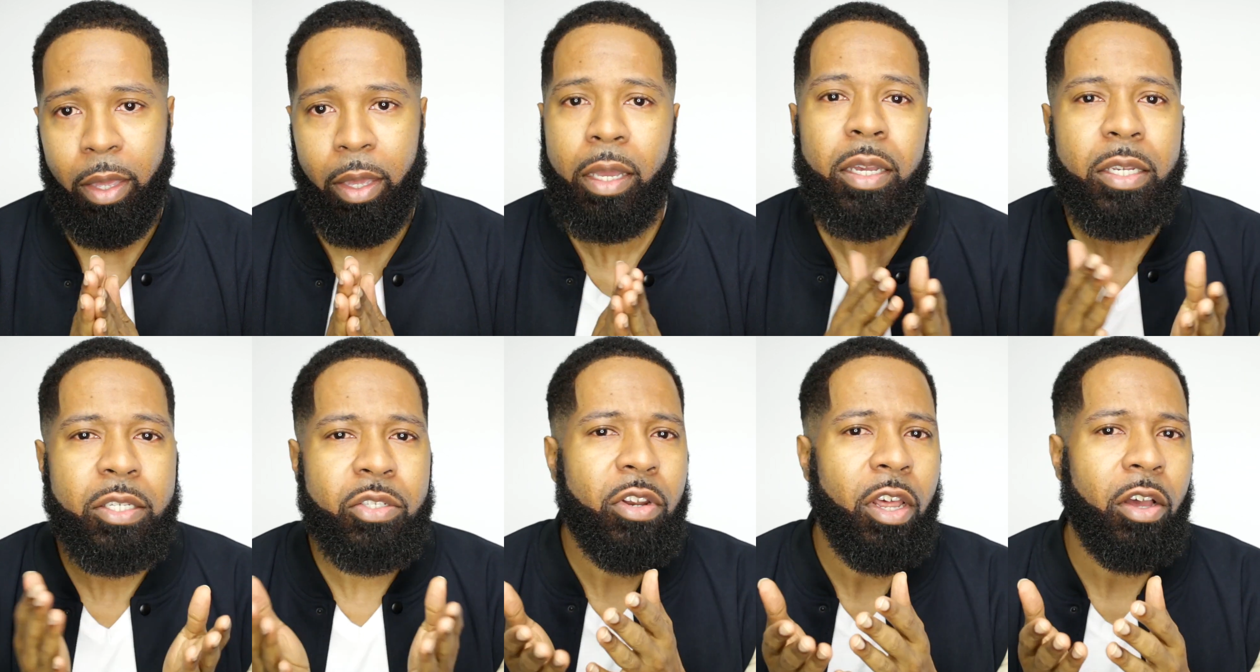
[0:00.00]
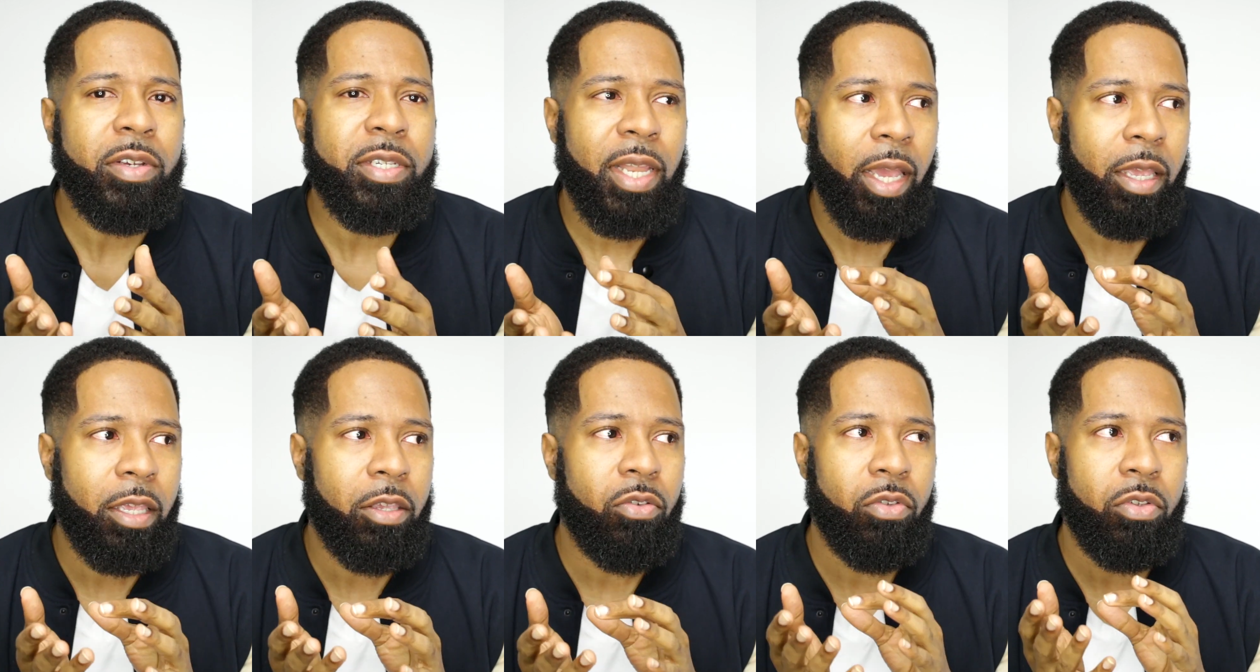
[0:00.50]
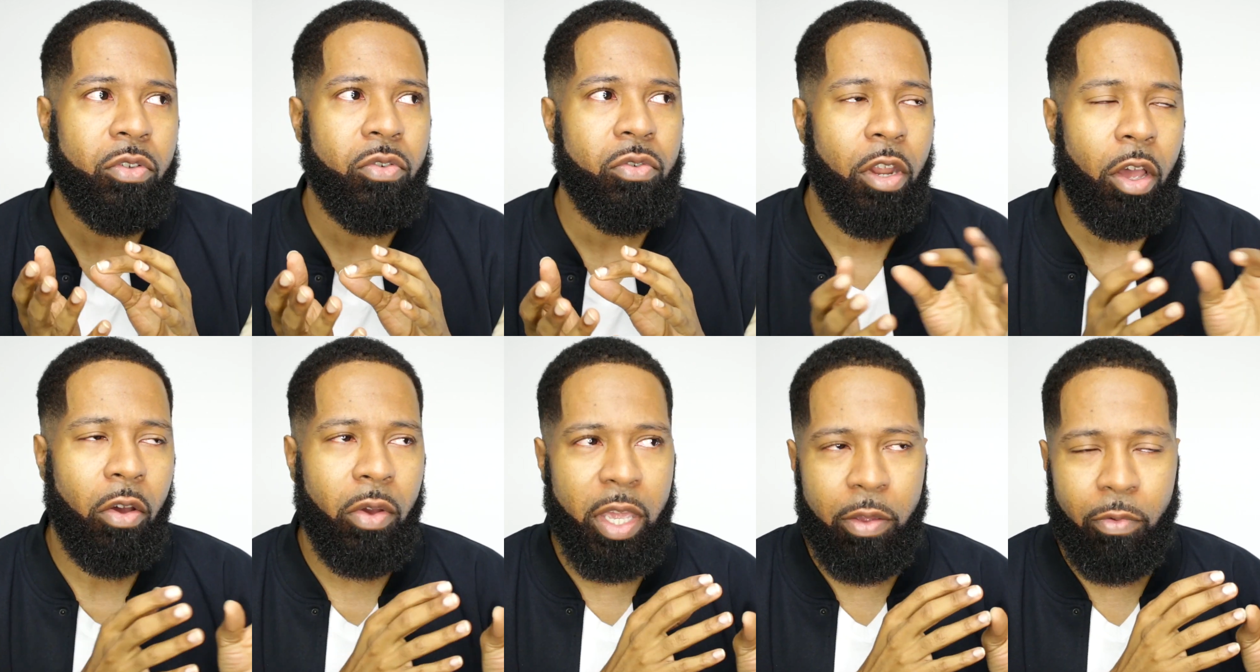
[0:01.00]
Because, you know, it's like, you
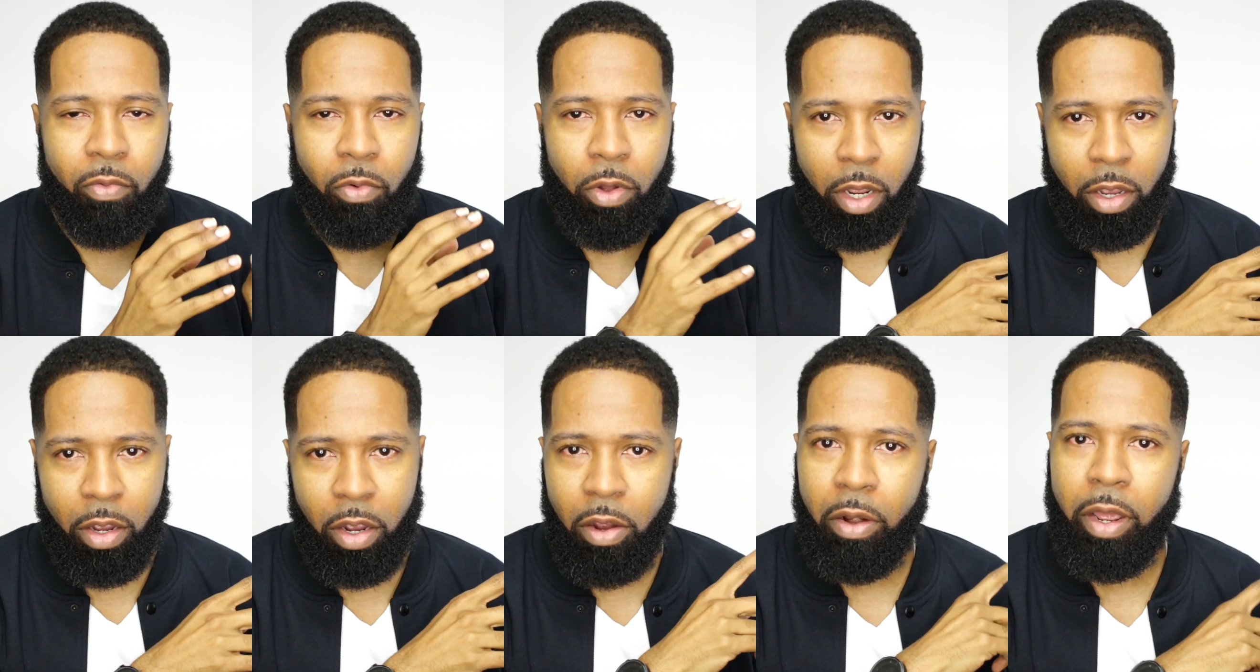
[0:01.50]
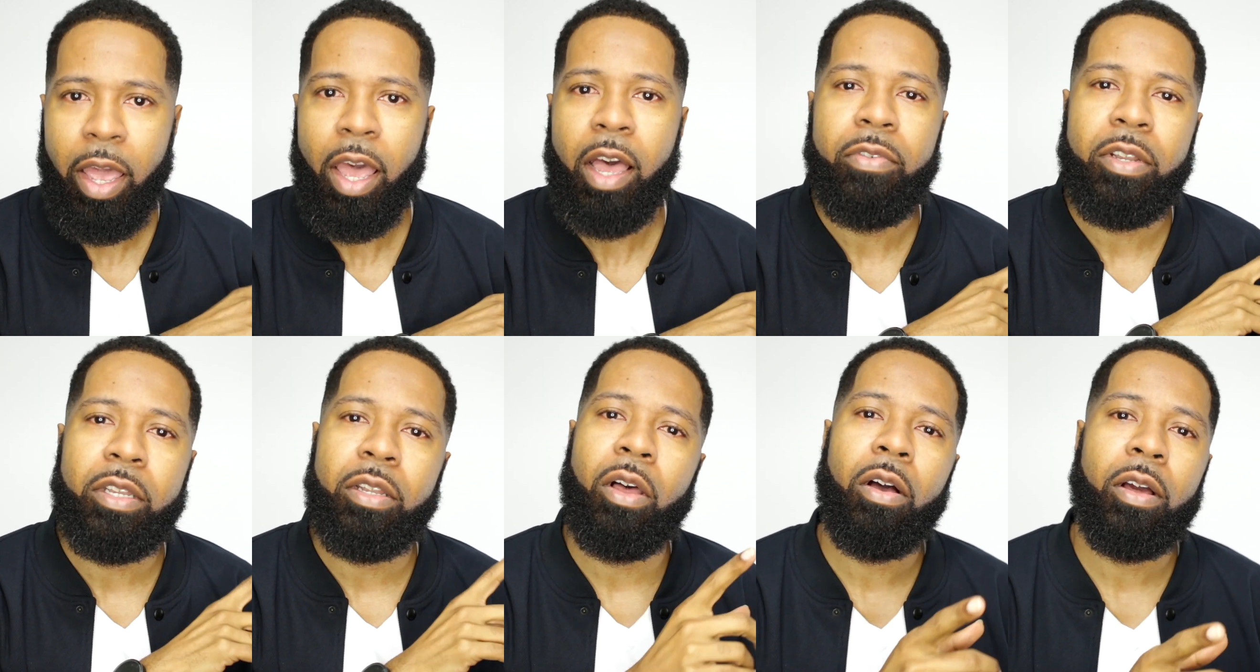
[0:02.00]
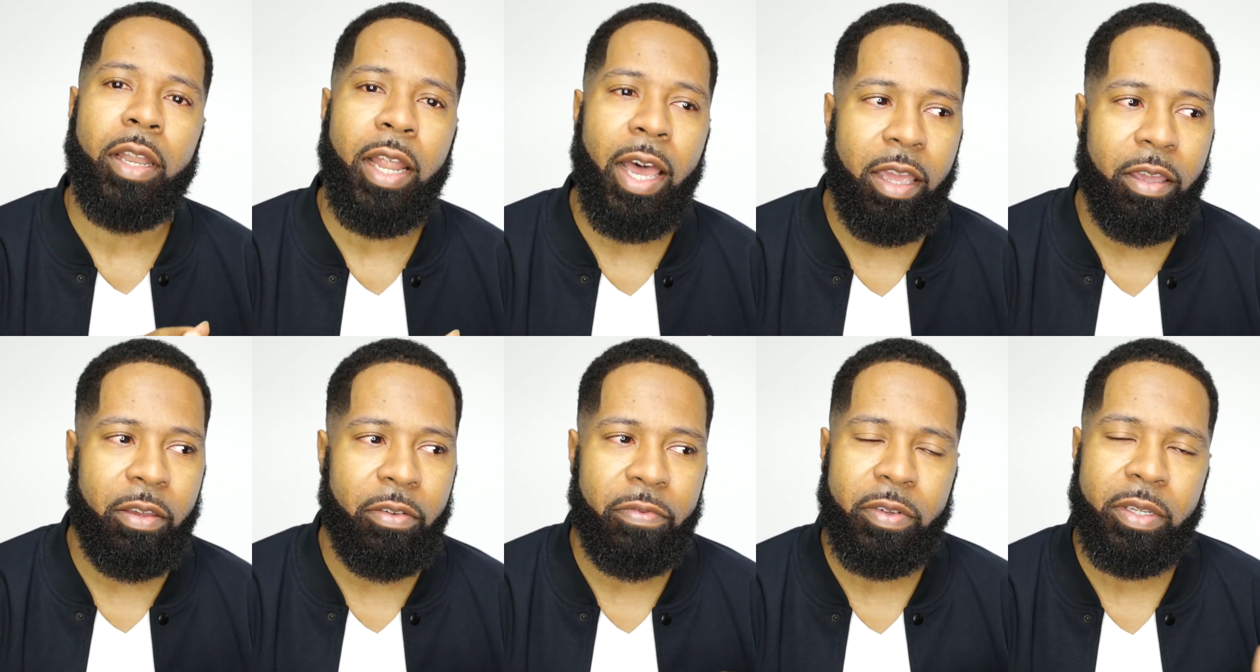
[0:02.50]
know, he wanted her to have a long
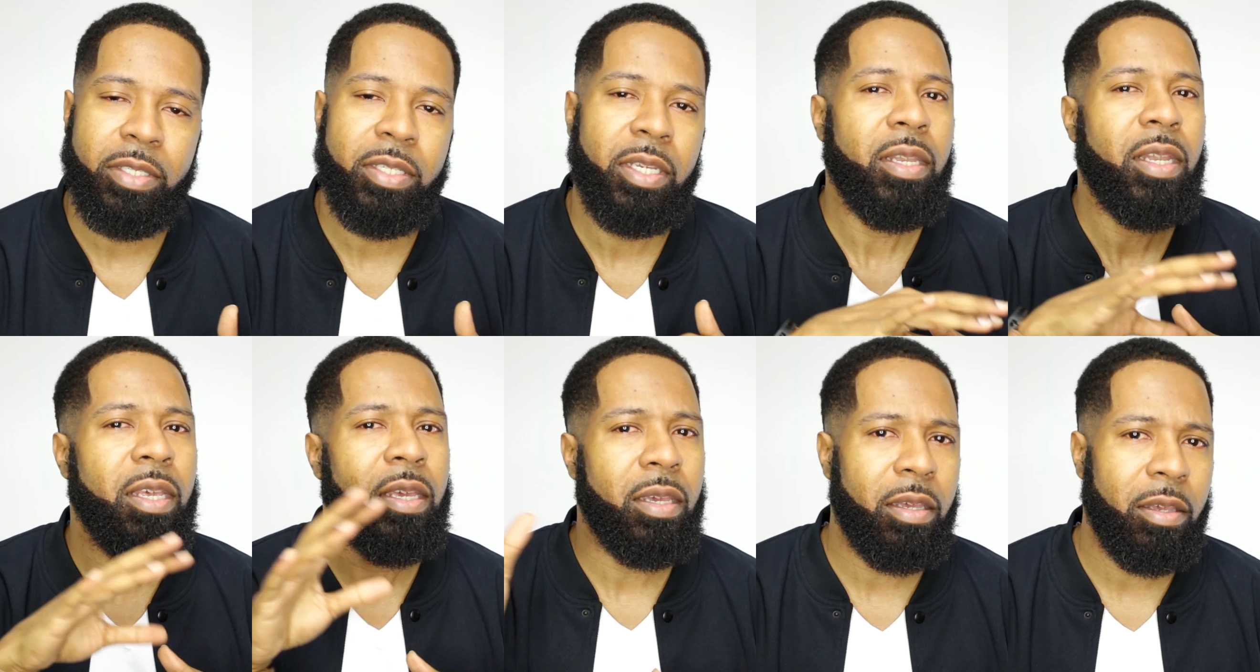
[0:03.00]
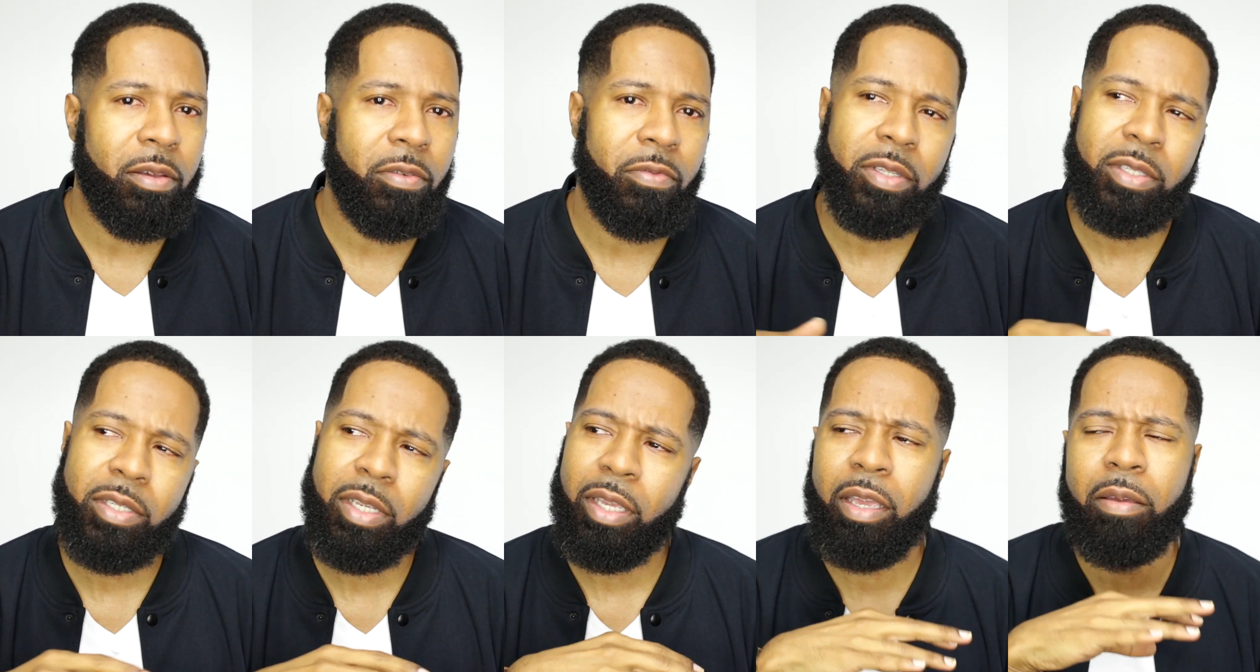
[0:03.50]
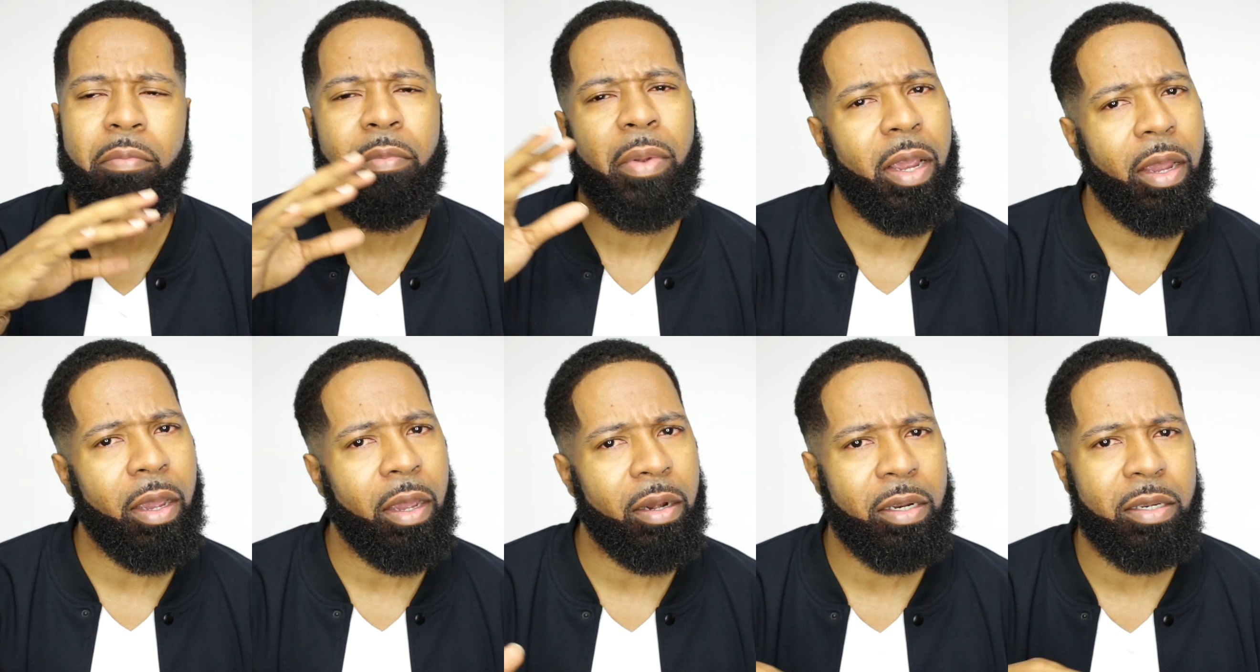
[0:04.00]
life and to live and to get
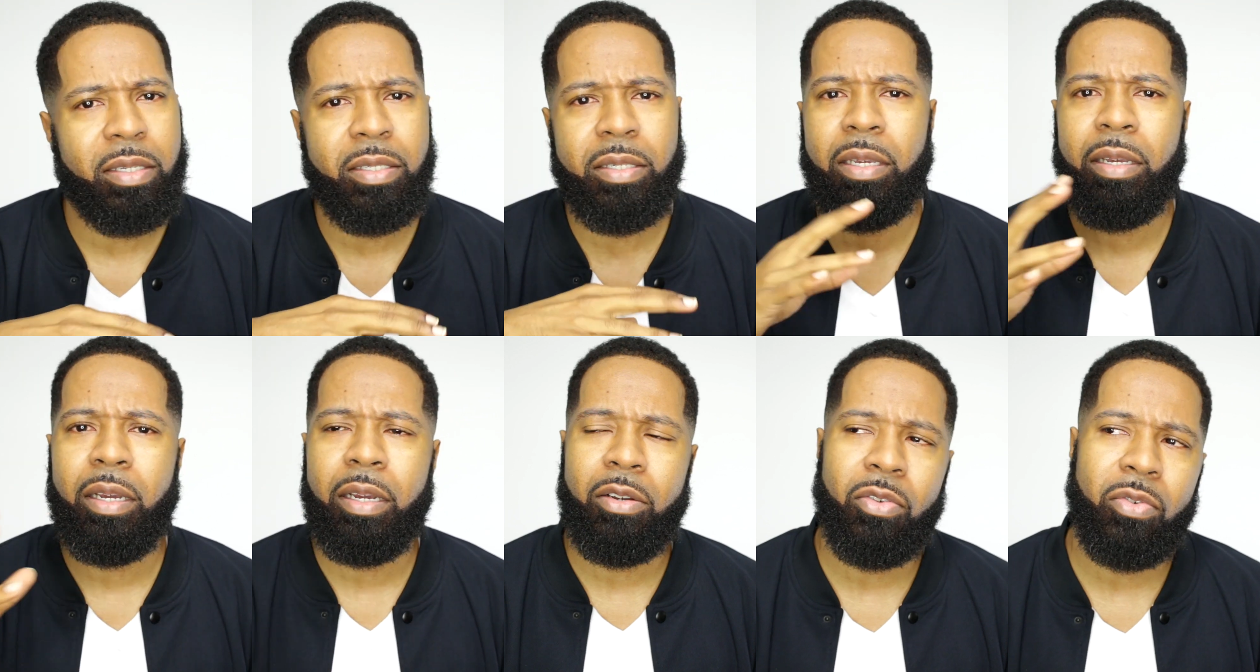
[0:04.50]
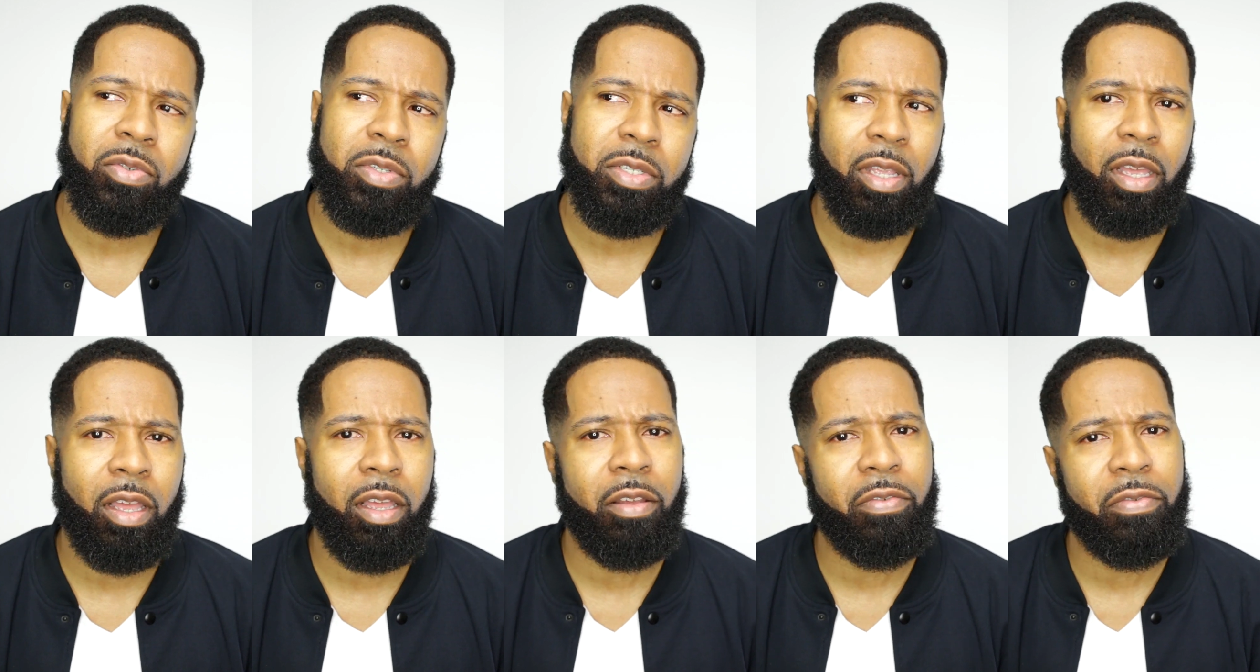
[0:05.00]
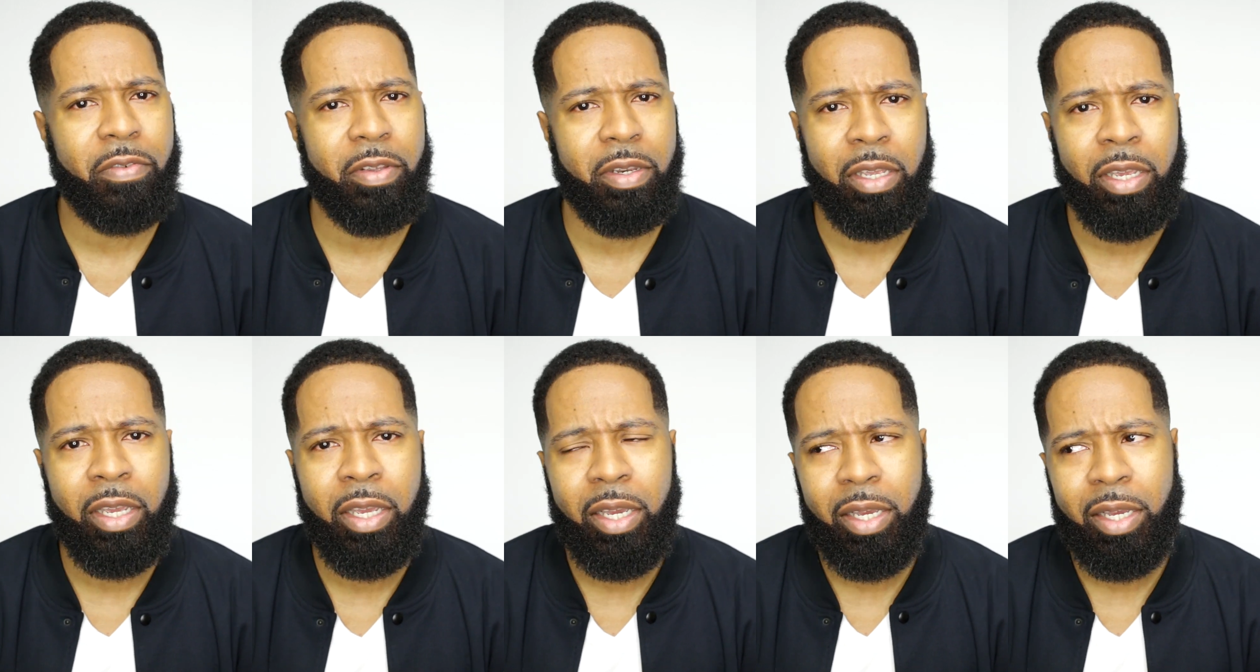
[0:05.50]
married and see her do stuff.
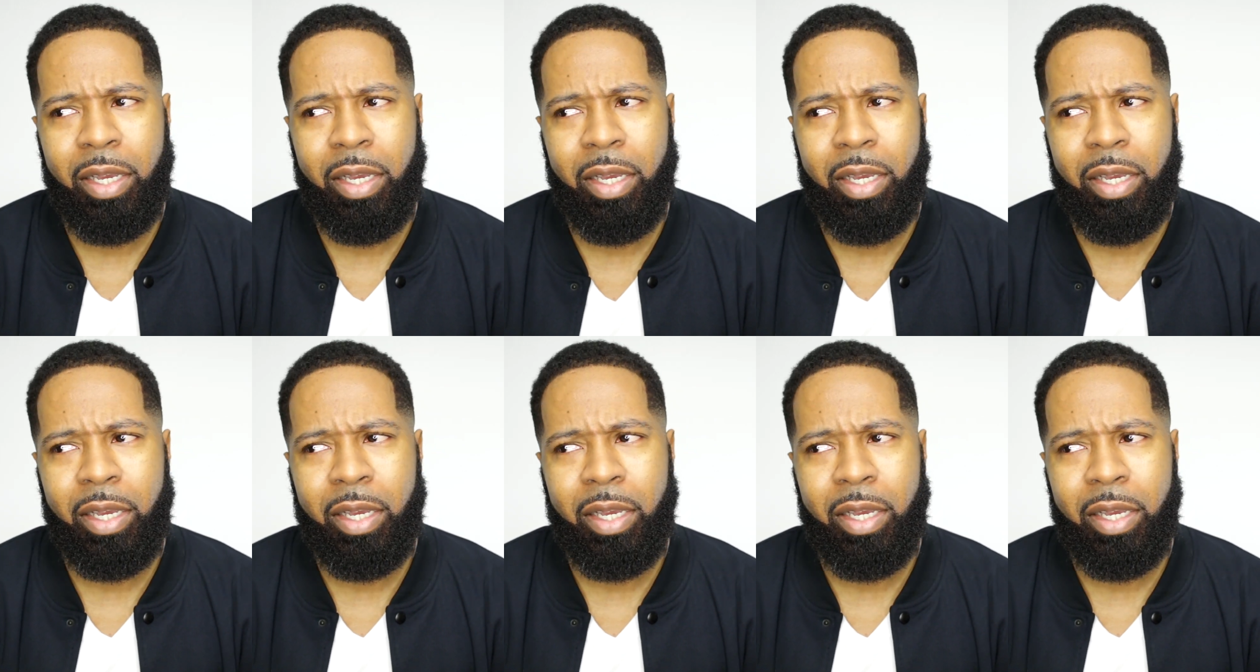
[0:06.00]
And,